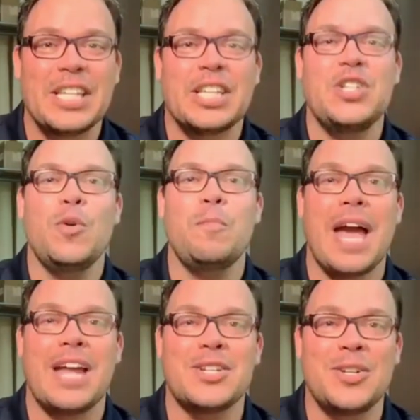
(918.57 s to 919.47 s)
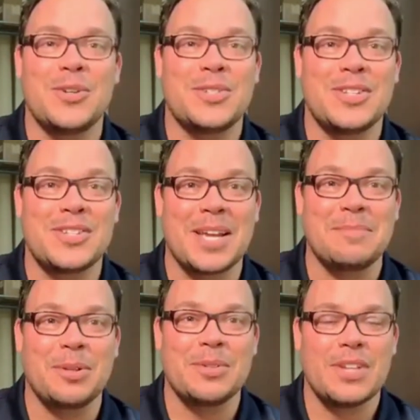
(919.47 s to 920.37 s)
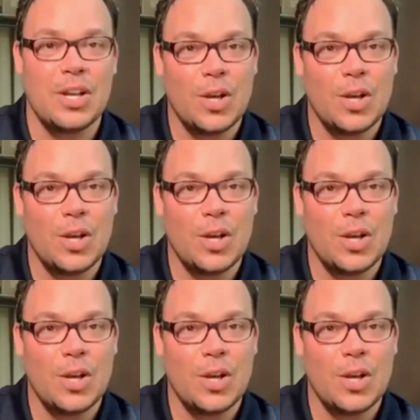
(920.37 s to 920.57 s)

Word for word: Can you imagine those disciples